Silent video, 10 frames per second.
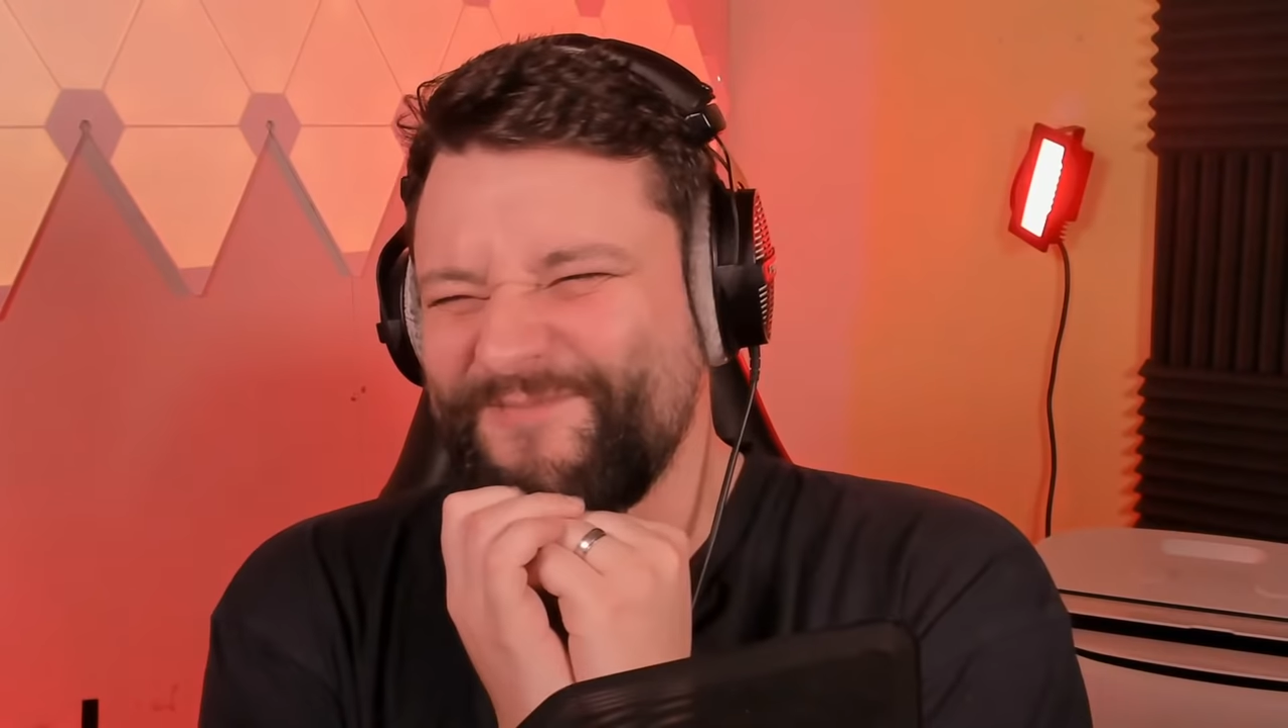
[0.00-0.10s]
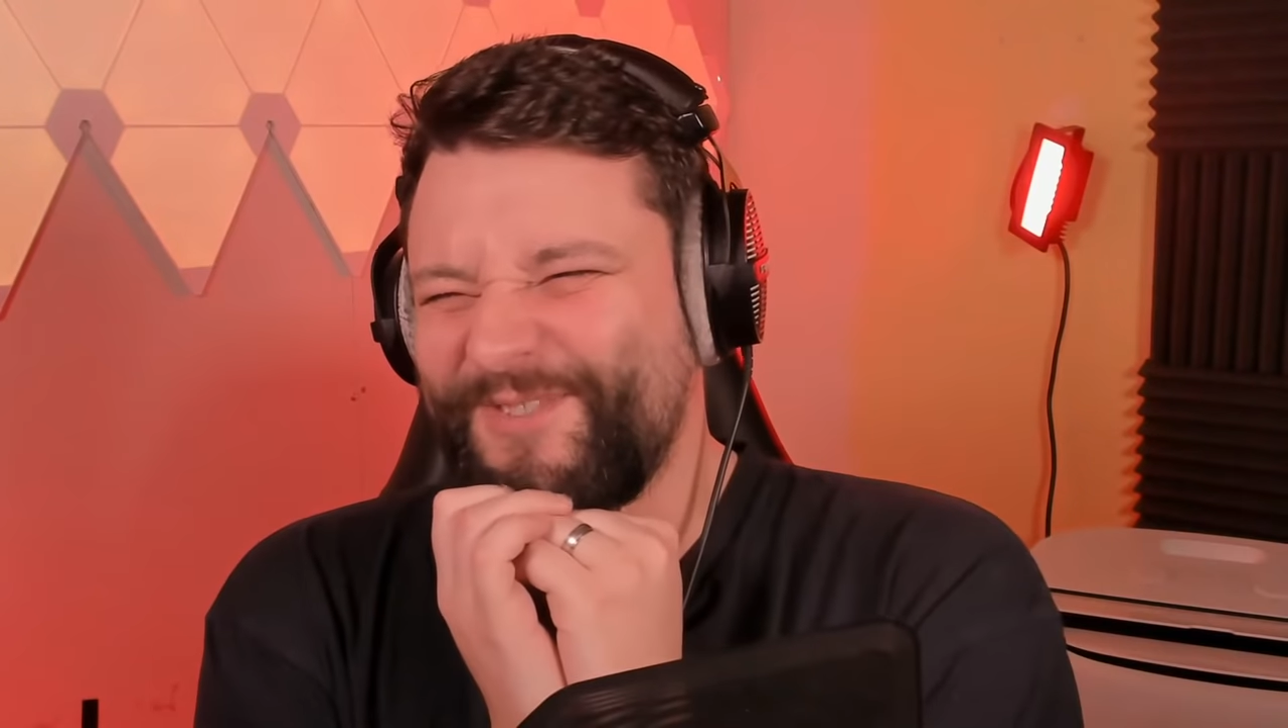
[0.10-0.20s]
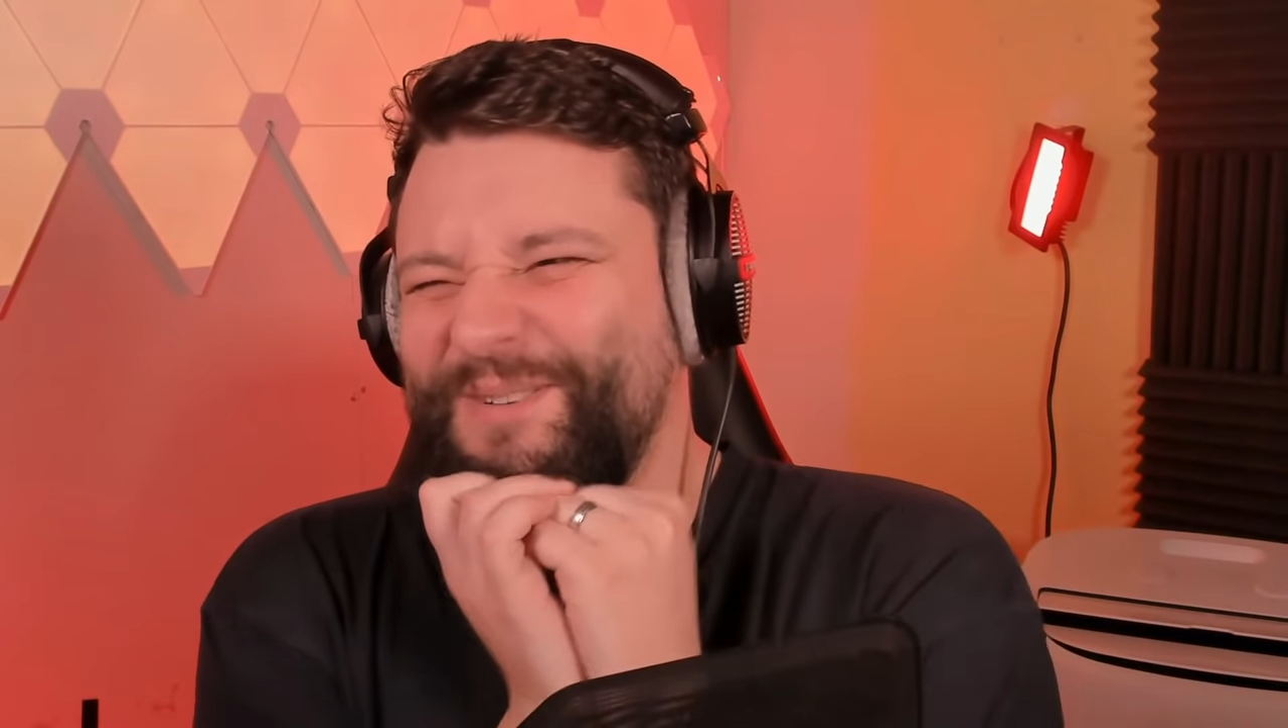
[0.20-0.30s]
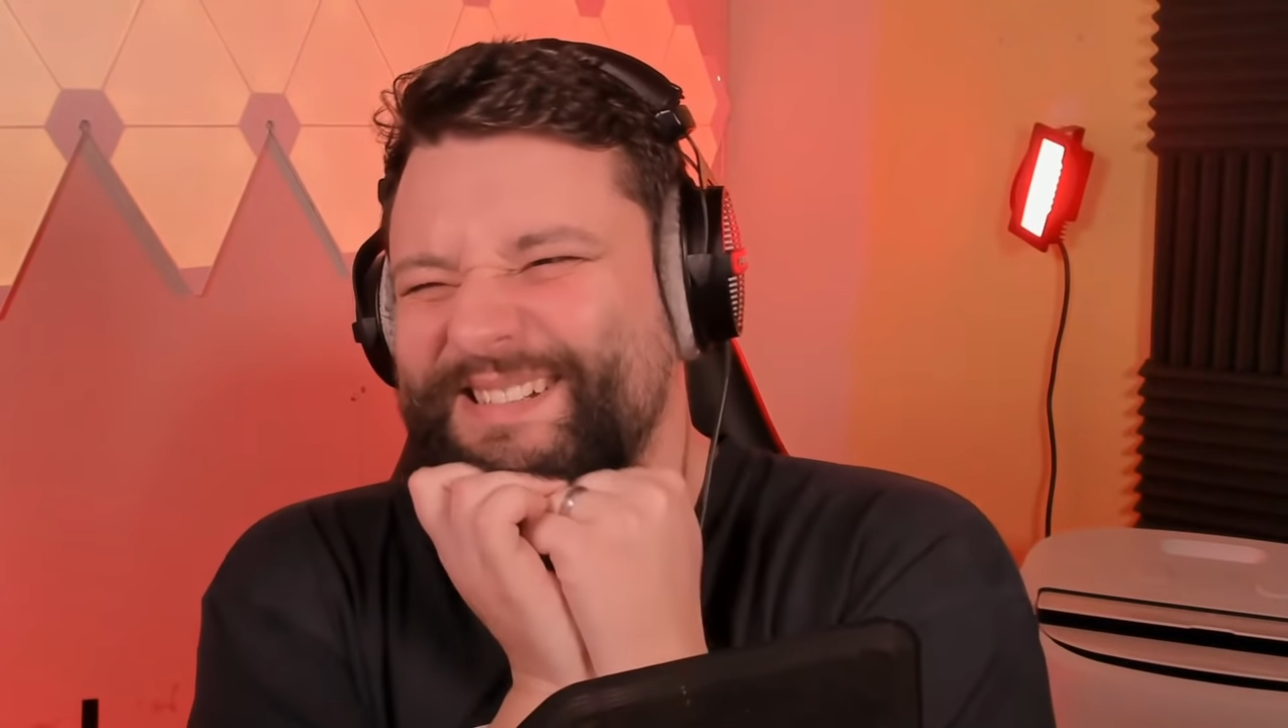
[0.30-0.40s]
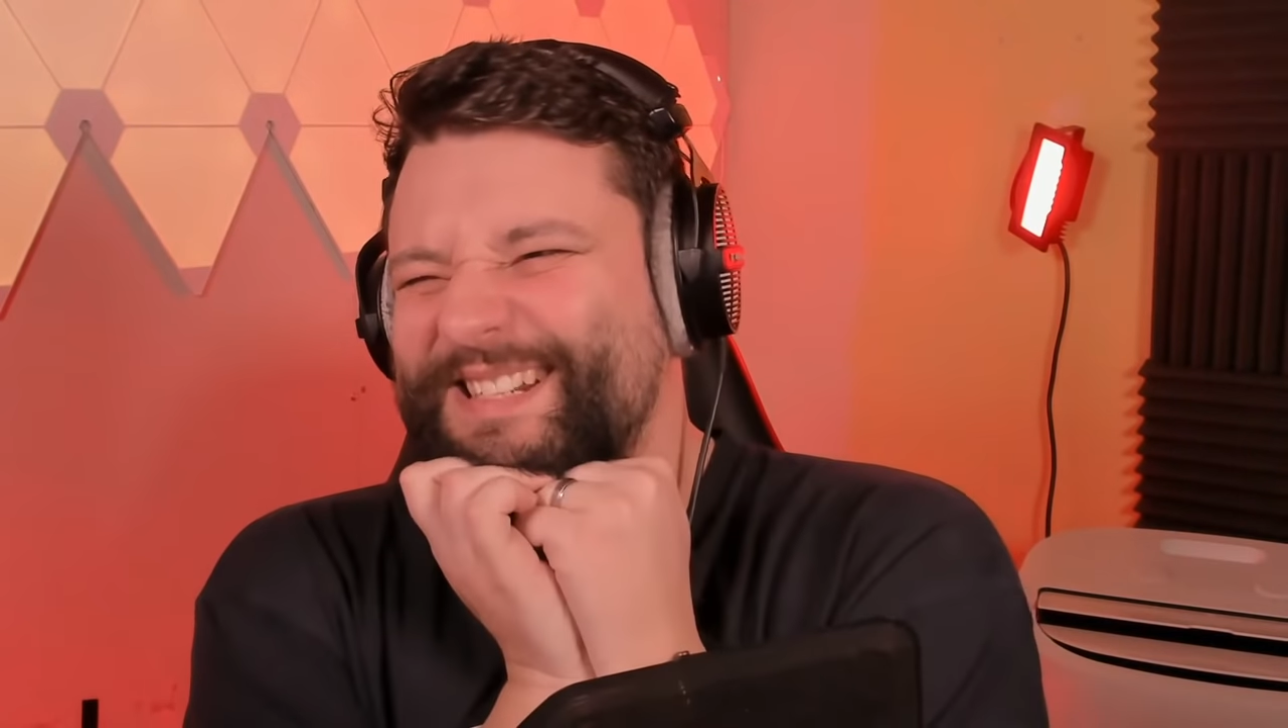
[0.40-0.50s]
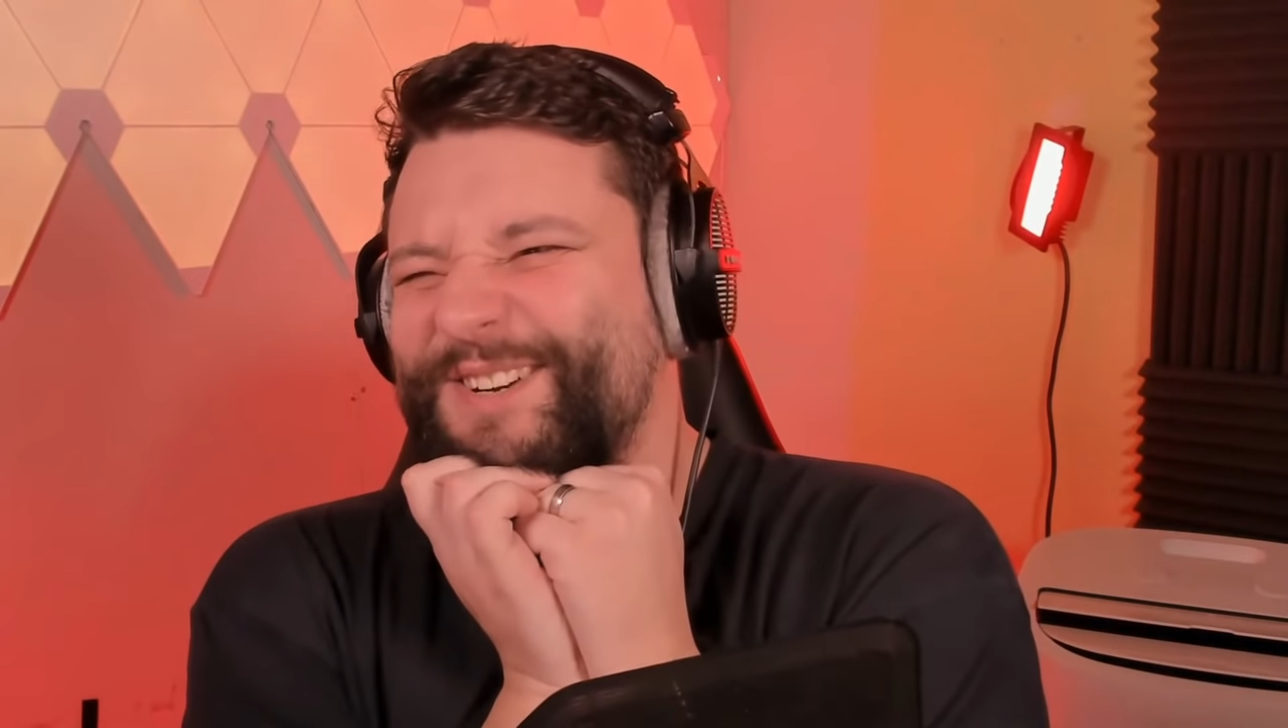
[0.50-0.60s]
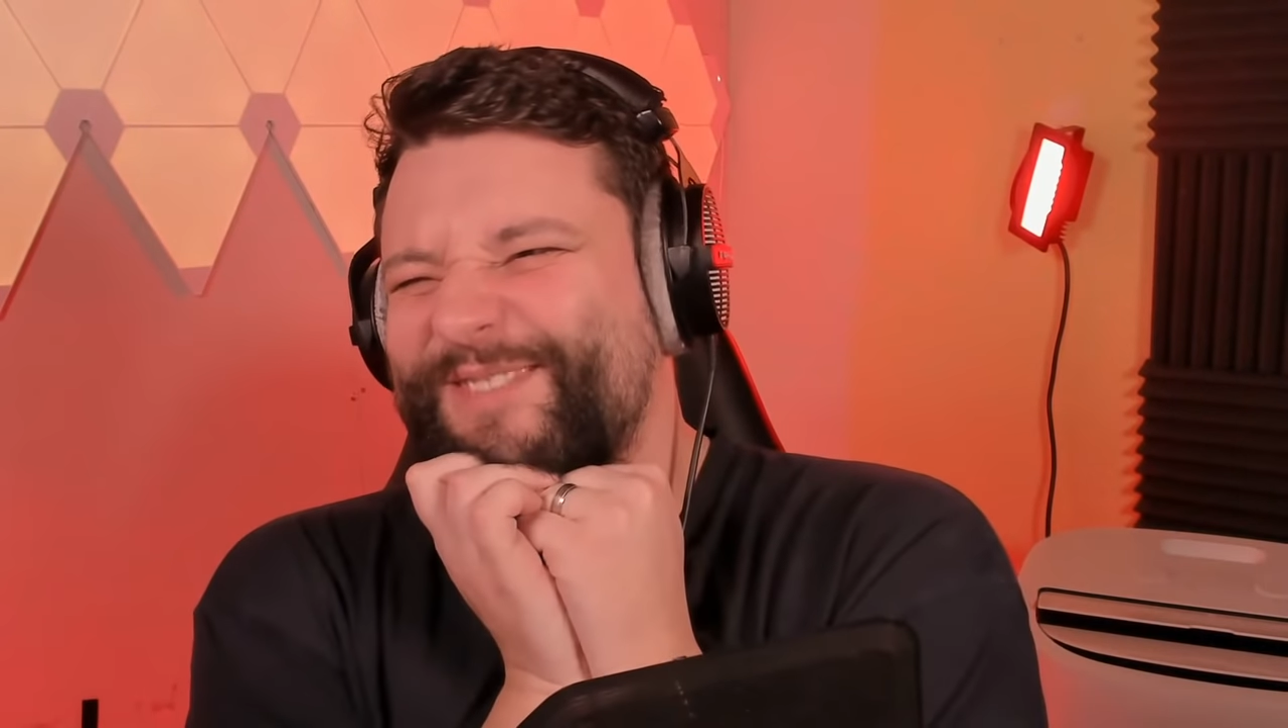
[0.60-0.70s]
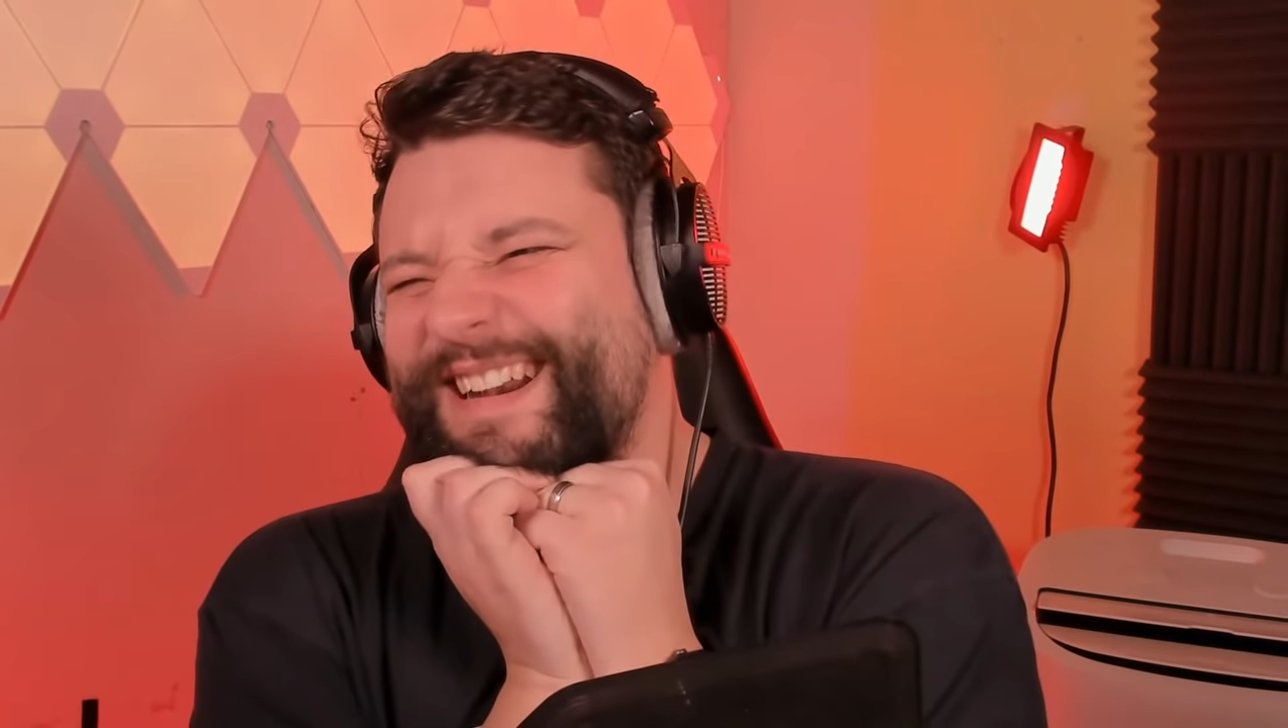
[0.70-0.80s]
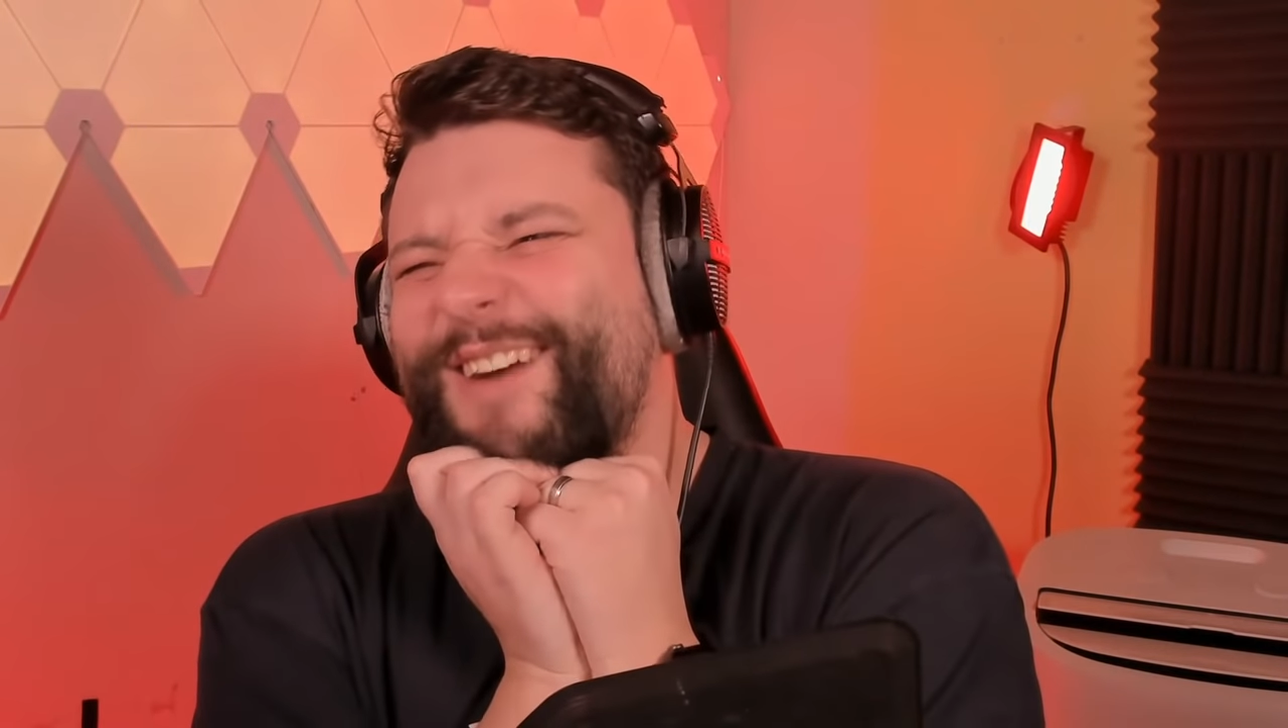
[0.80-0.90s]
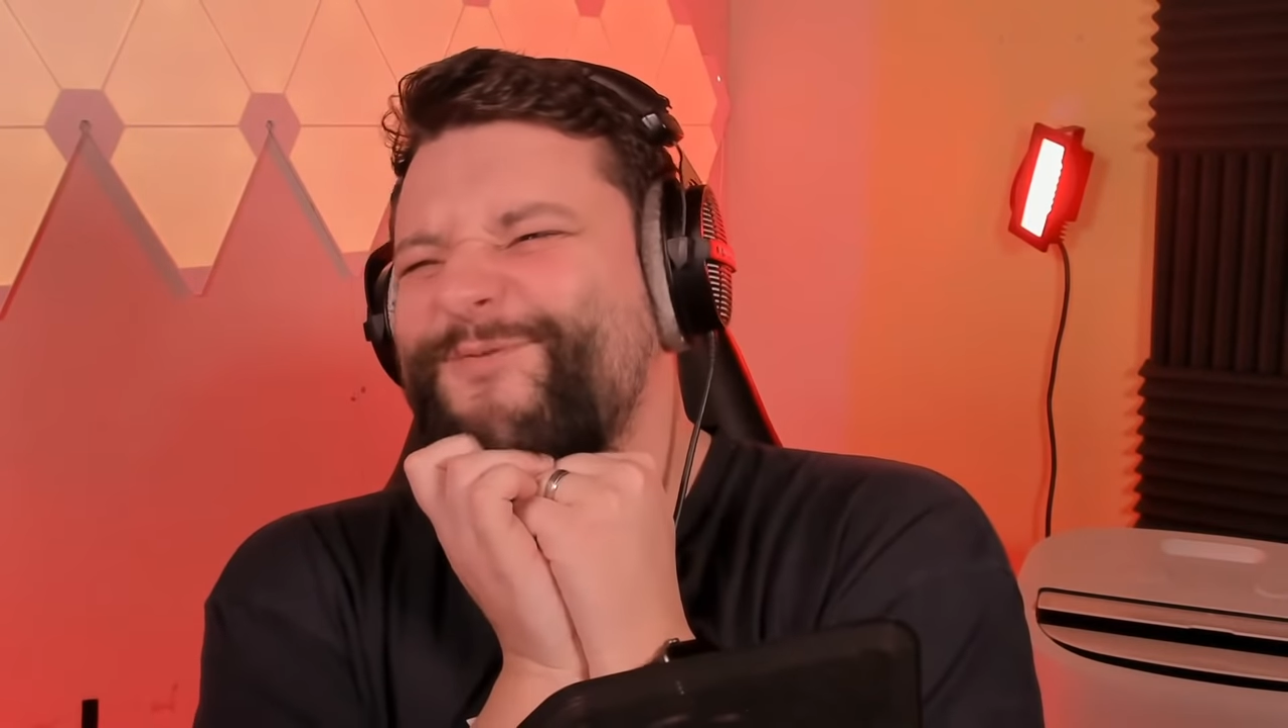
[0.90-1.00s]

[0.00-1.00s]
I'm roasting already.